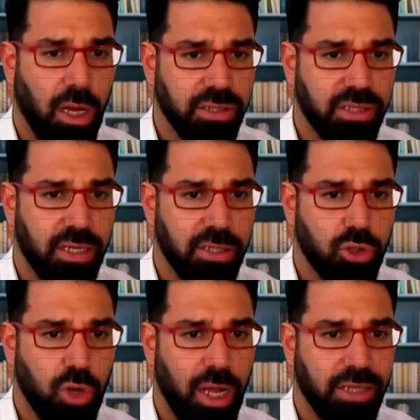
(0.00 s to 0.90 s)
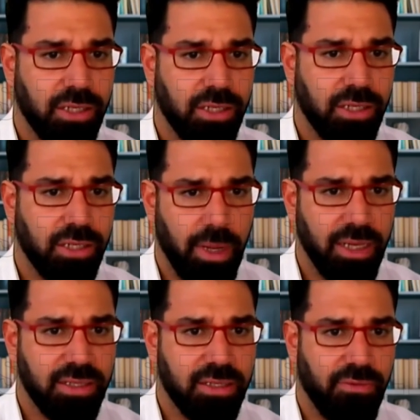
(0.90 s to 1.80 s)
because it is trying to
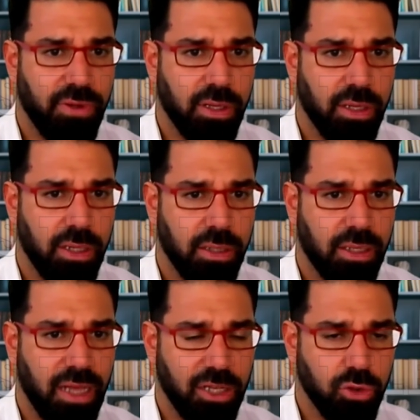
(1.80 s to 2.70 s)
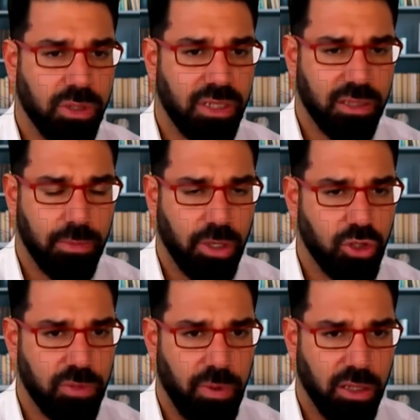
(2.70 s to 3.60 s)
minimize civilian casualties as
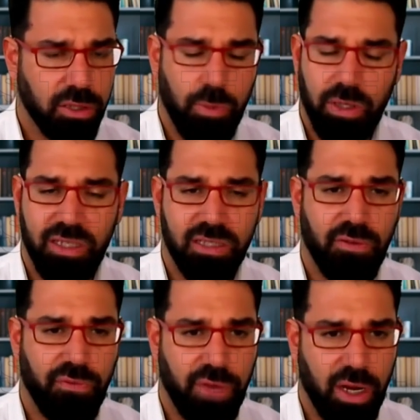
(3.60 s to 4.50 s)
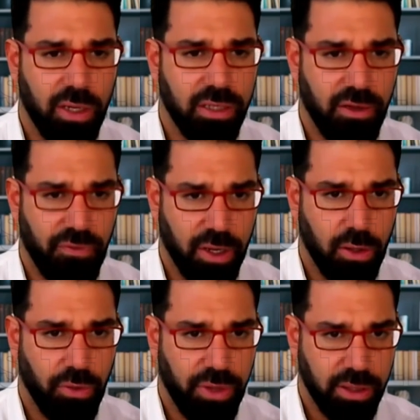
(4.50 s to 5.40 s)
much as possible. It is a very
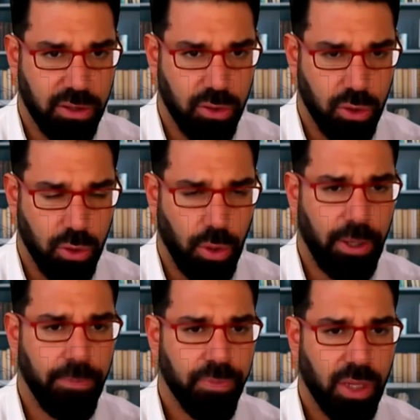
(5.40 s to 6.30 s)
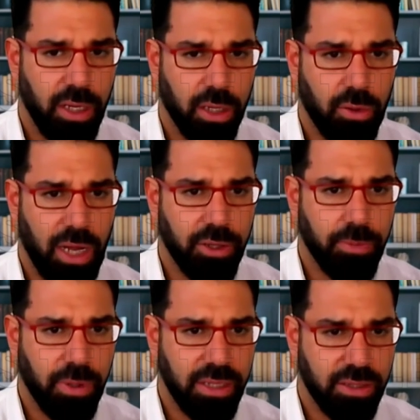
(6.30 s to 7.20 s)
difficult thing to do in a
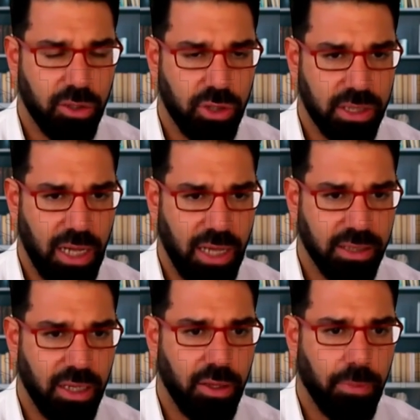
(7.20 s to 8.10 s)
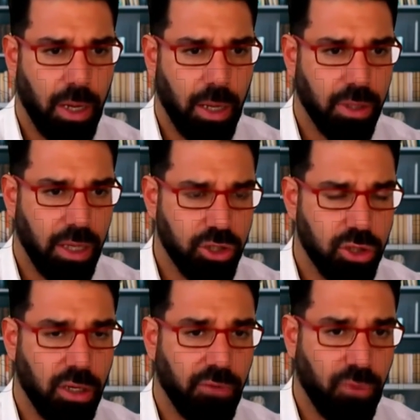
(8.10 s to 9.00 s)
crowded place such as Gaza, and the
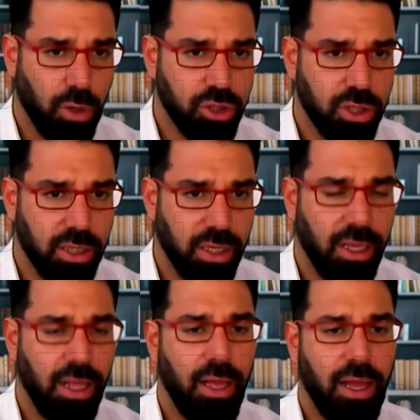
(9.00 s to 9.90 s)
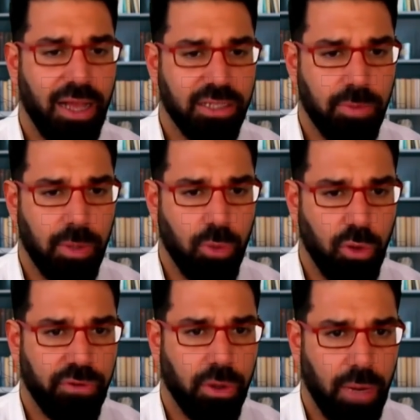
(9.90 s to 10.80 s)
population, unfortunately, has to be
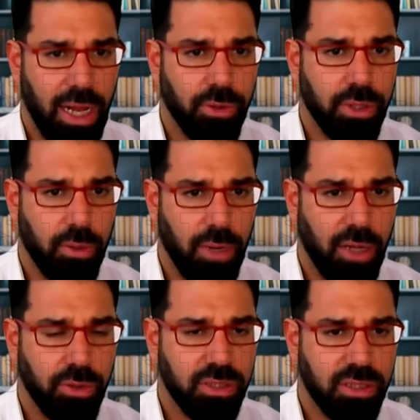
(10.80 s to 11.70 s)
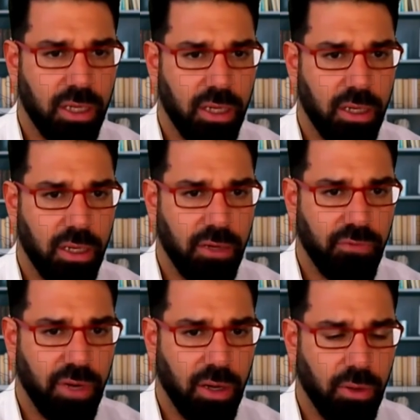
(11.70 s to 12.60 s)
moved around and around. It's
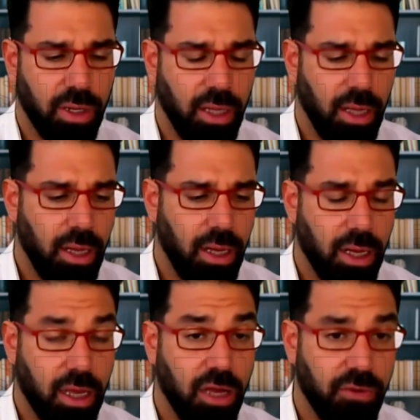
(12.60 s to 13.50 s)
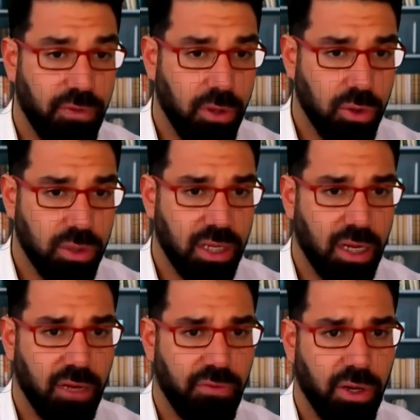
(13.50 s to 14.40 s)
in a very
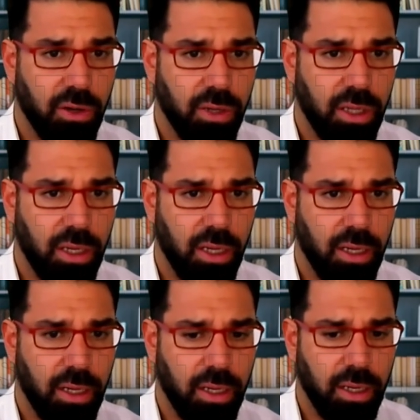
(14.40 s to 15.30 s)
confusing and a very